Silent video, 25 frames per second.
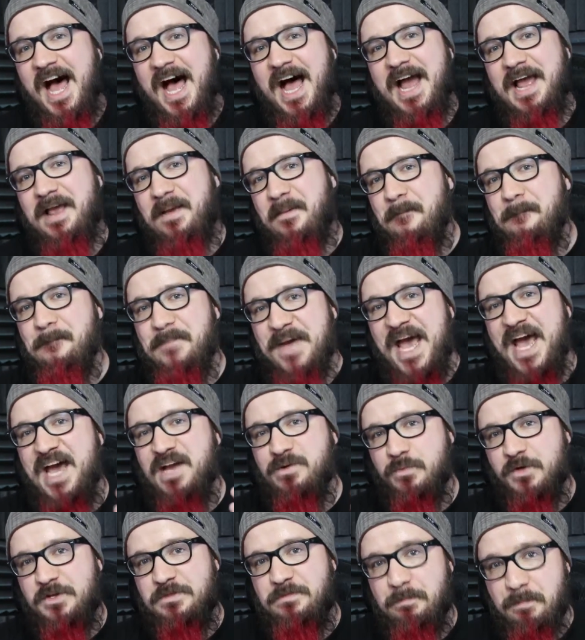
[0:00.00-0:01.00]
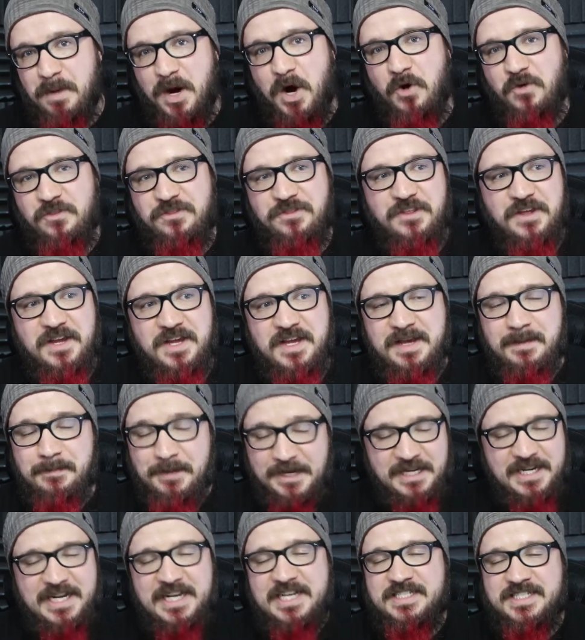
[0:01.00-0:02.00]
I am bad with both,
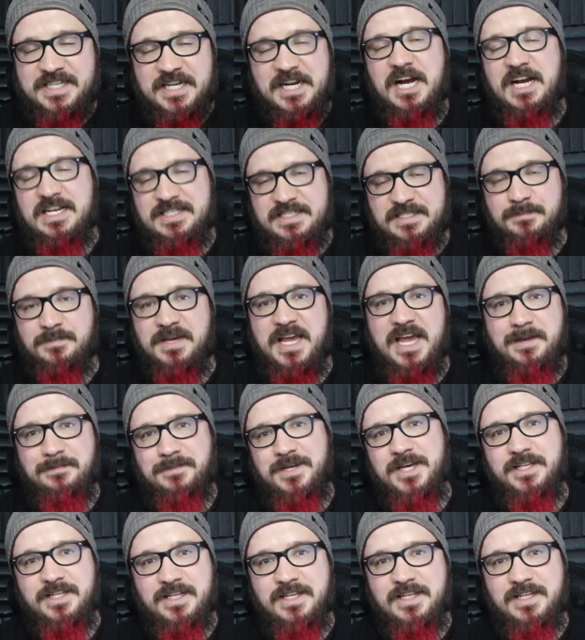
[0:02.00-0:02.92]
but it is an awesome game